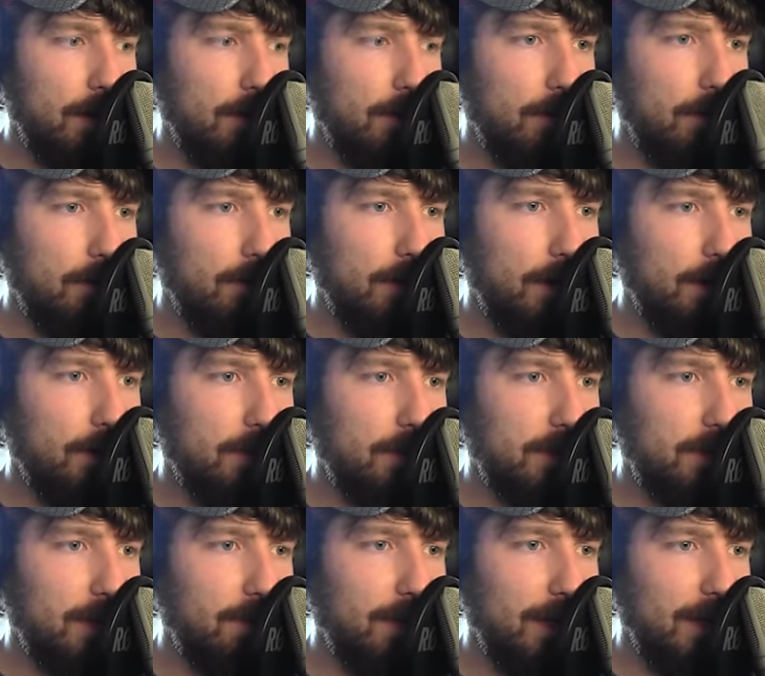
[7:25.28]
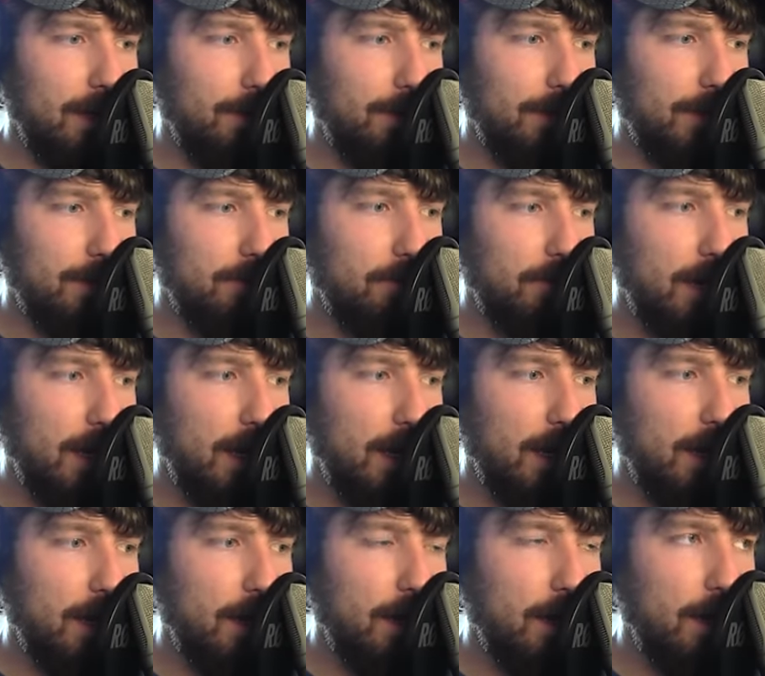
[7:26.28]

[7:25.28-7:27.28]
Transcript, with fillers: don't know if anyone's gonna be coming this way.